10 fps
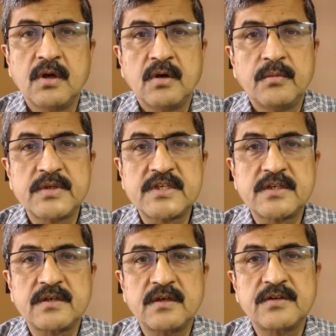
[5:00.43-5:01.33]

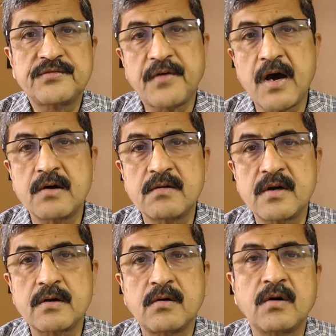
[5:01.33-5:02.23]
which is
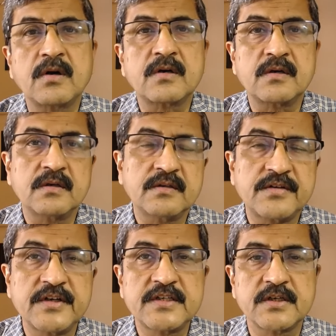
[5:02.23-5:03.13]
found, or
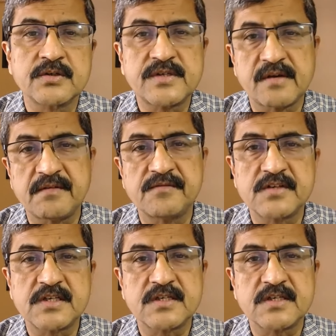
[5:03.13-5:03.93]
307 which is a